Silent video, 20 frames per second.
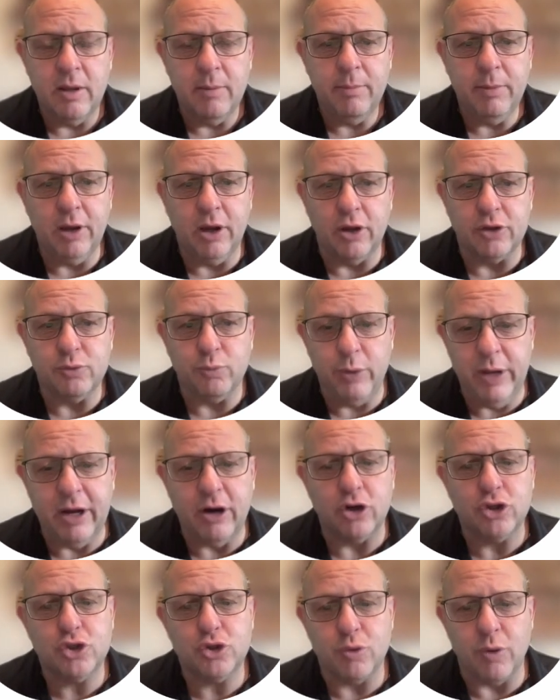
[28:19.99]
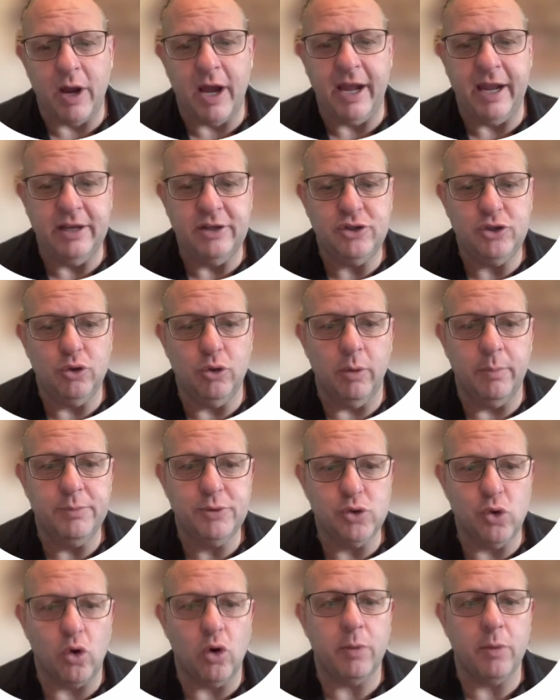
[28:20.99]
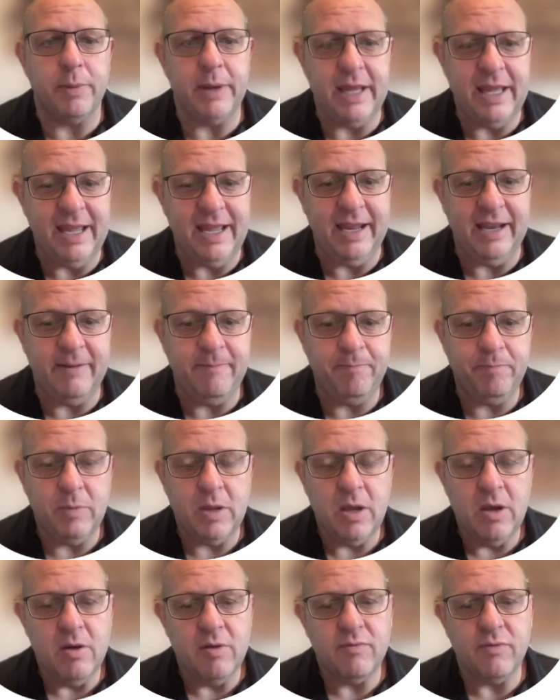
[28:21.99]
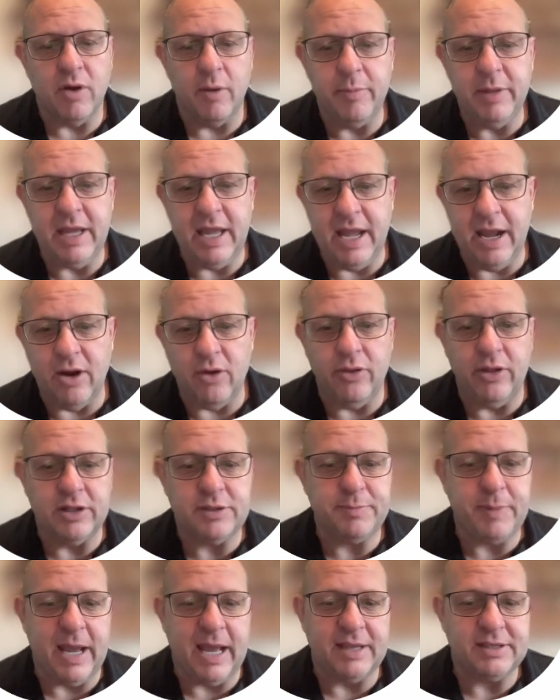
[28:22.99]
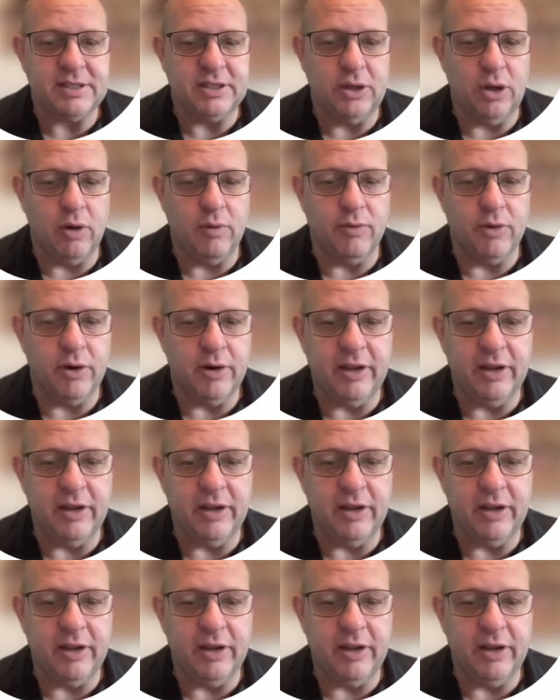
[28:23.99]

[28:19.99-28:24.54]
because we are trying to absorb heat from the air that's passing over.